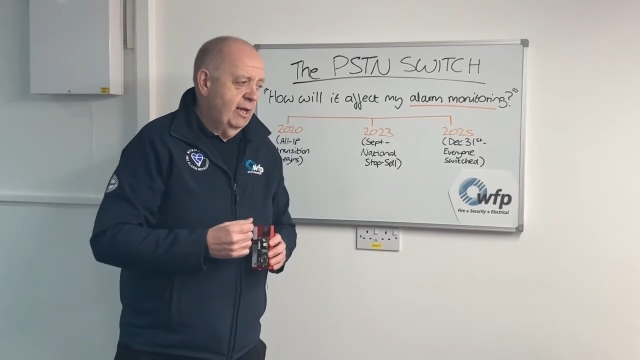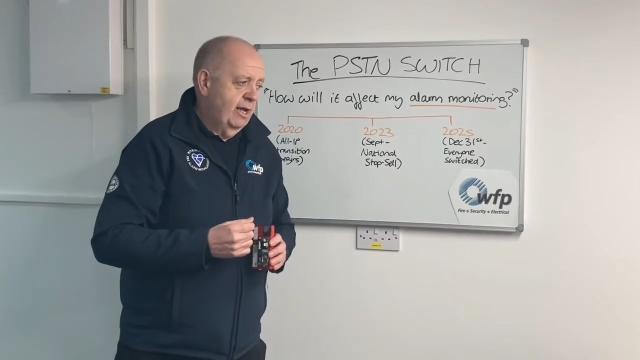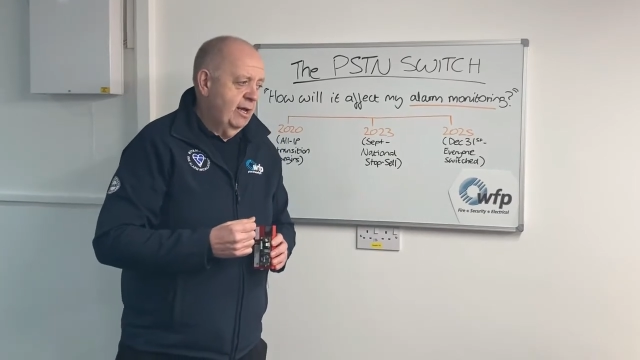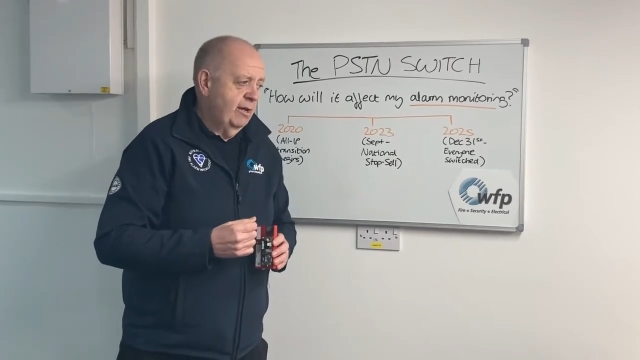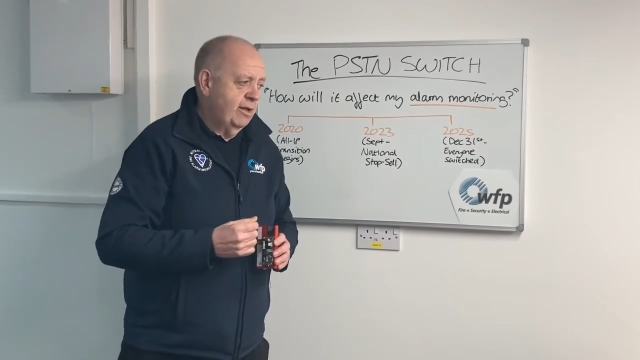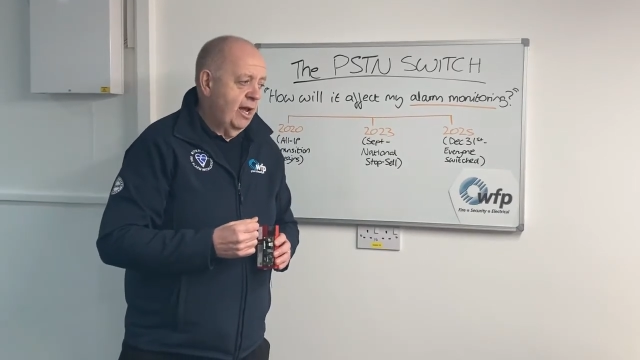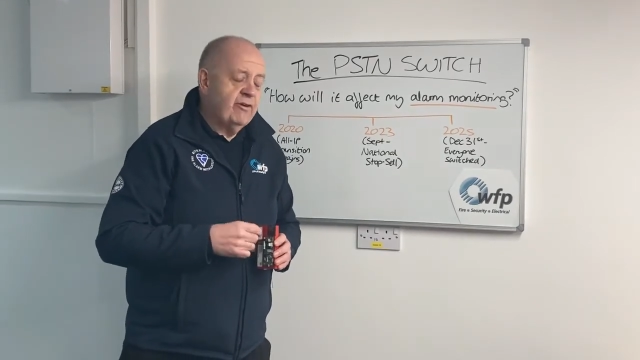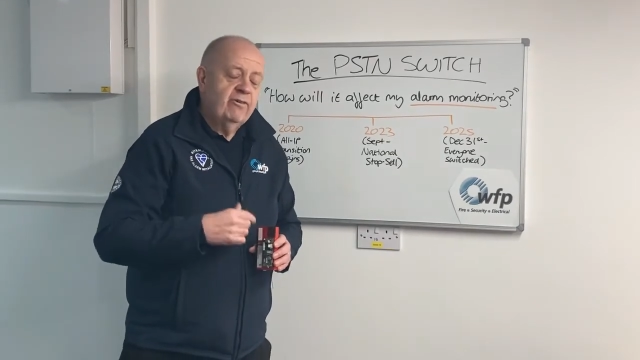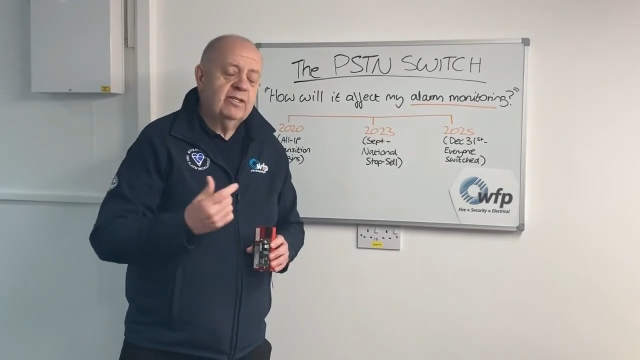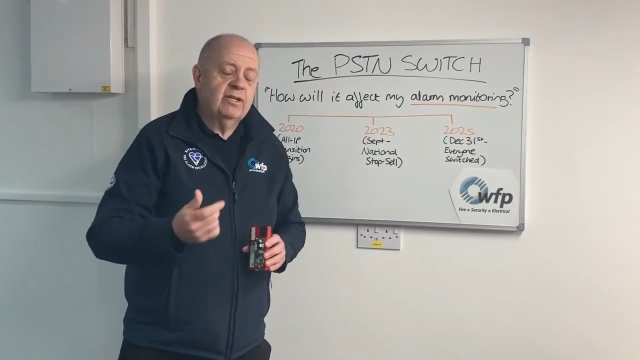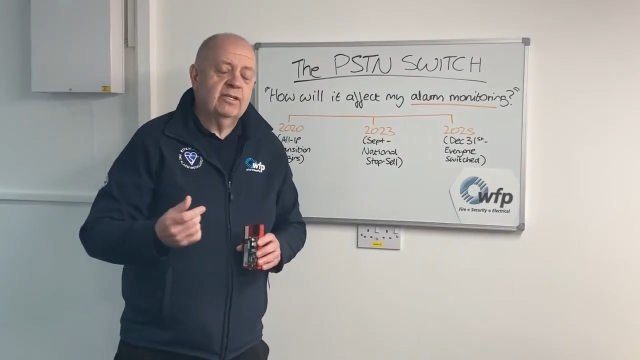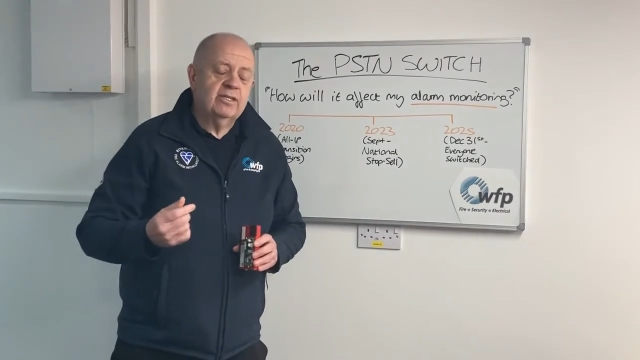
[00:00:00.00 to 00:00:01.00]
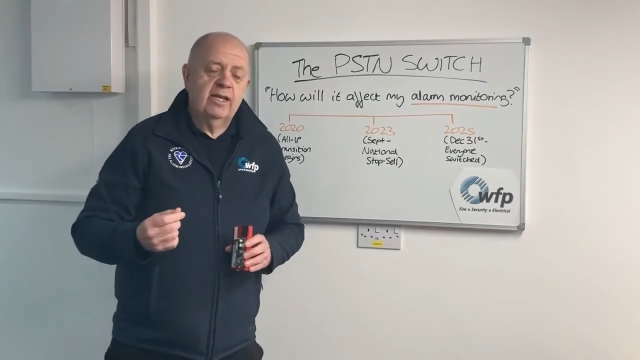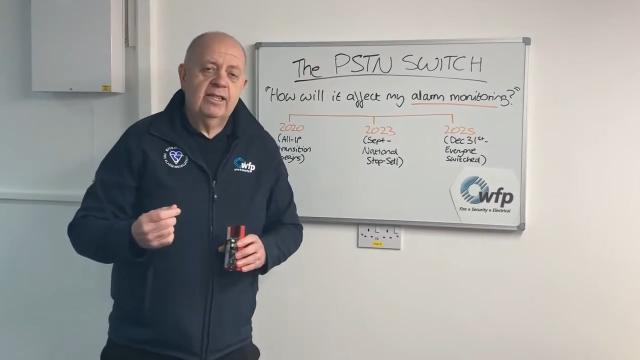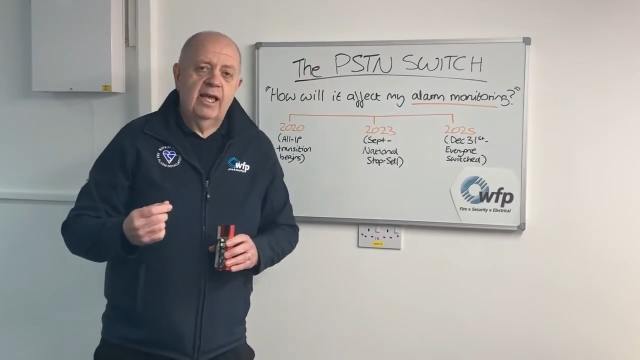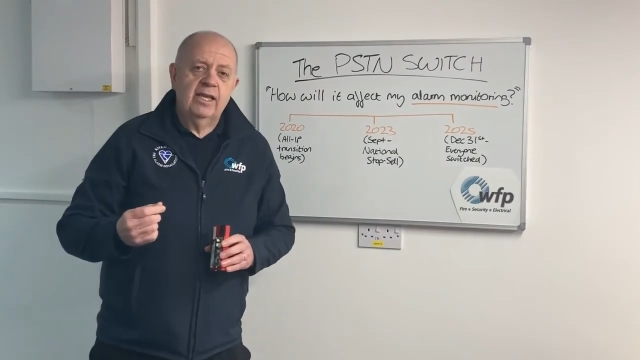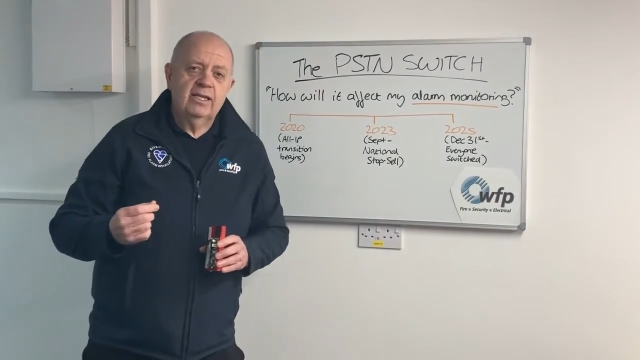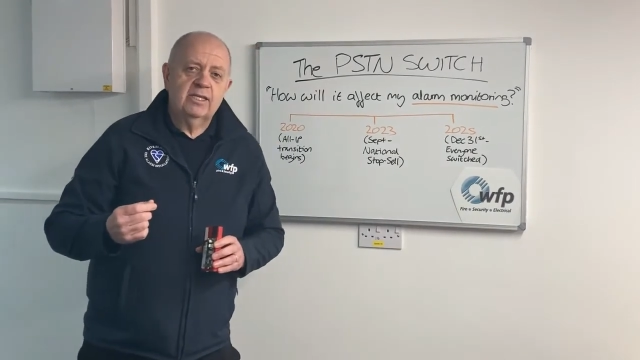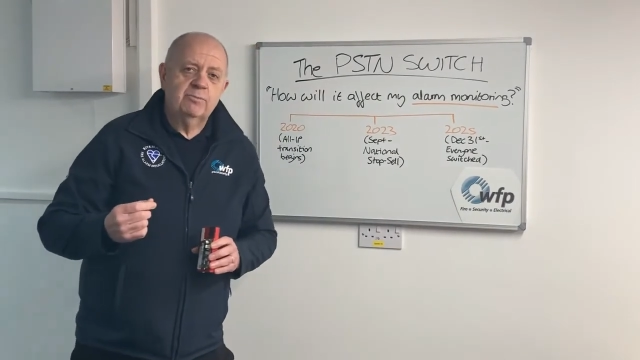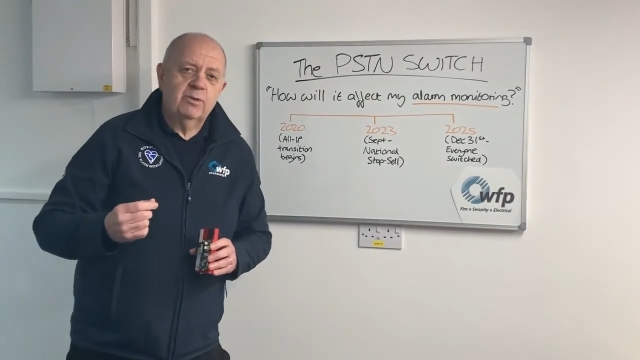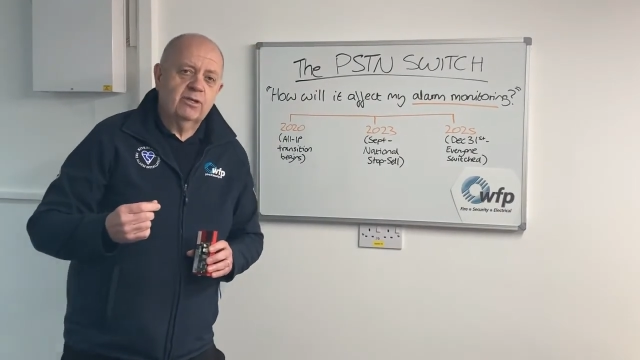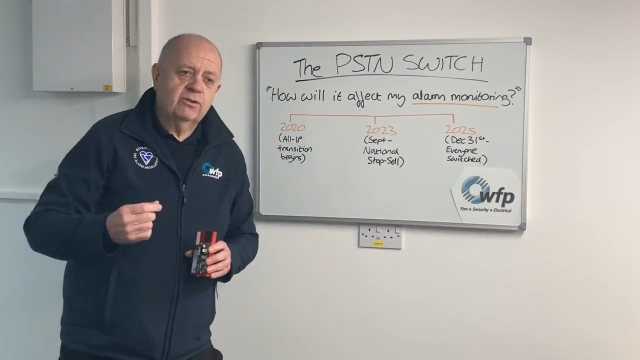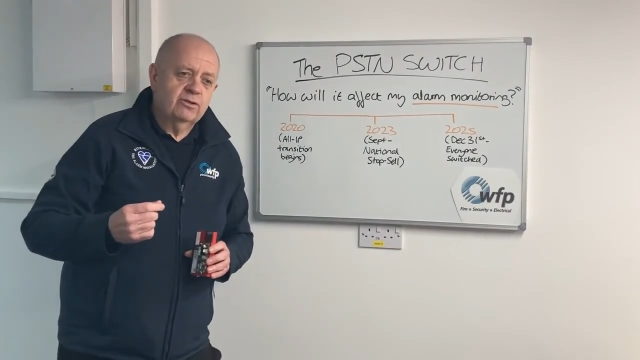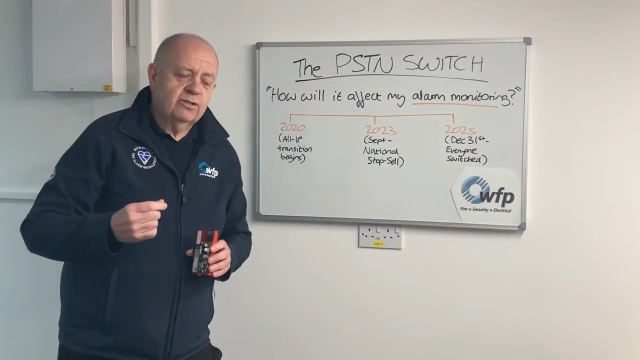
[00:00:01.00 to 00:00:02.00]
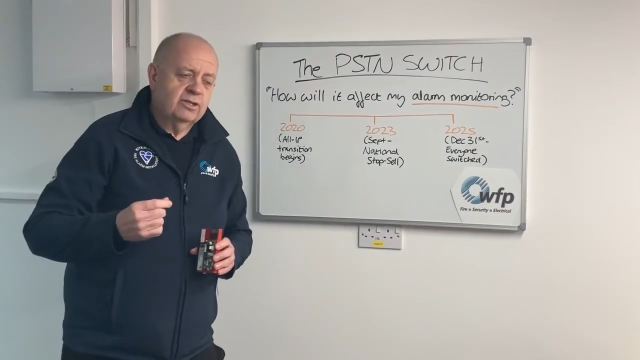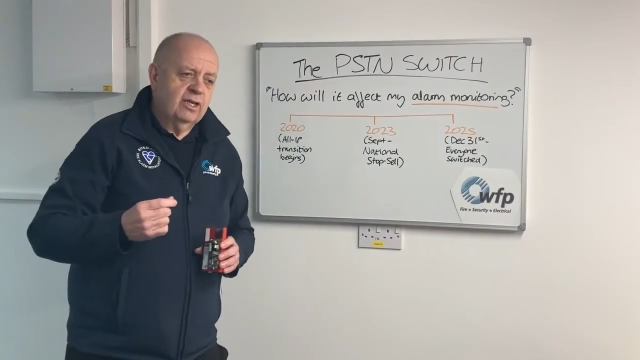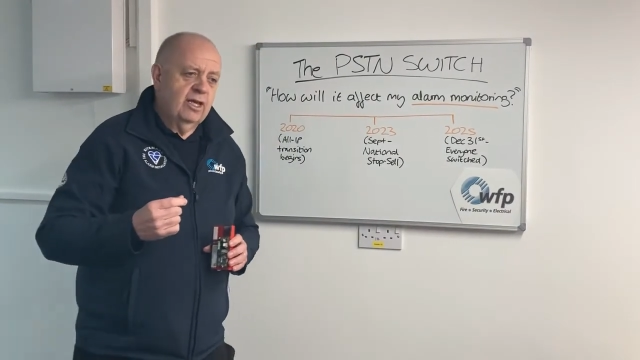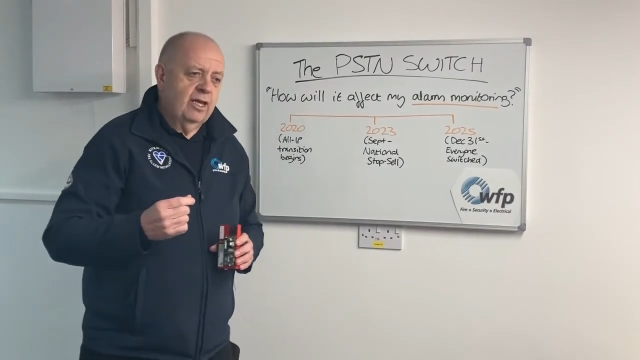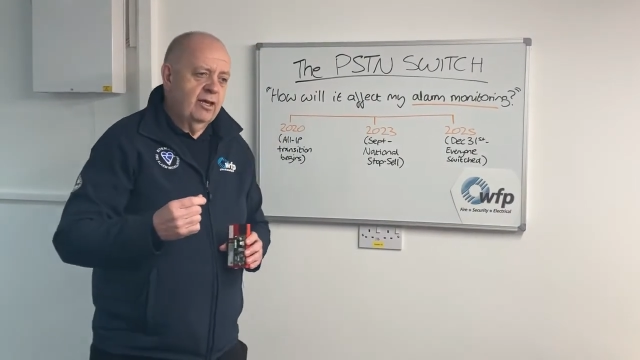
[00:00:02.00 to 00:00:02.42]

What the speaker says: And the reason I say that is because